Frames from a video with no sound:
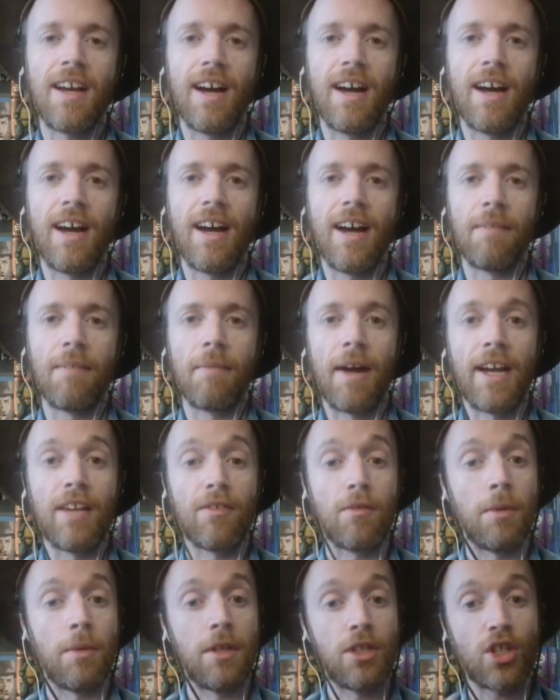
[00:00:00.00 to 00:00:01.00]
And if
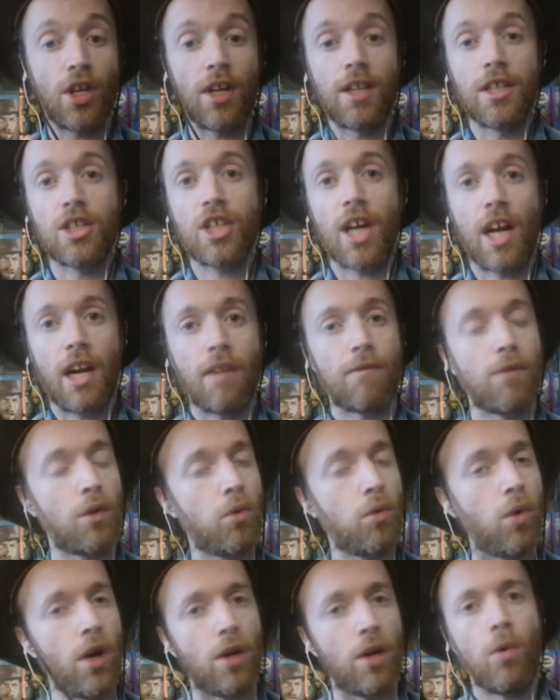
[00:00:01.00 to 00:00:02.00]
you've been enjoying the channel for
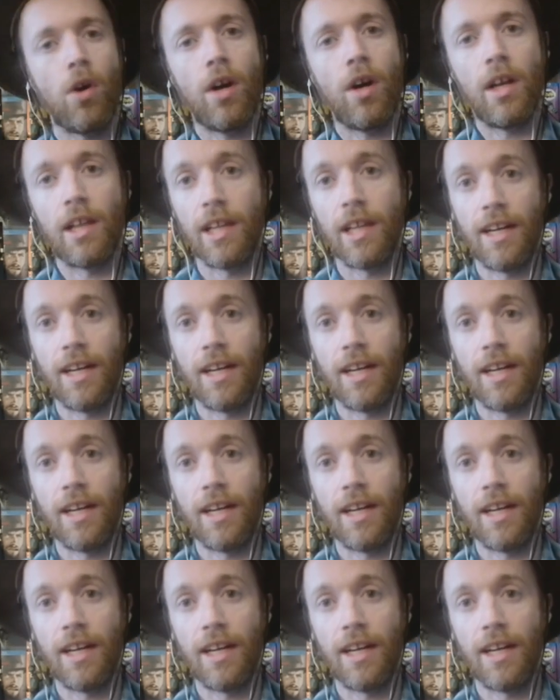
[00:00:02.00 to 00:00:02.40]
quite a while,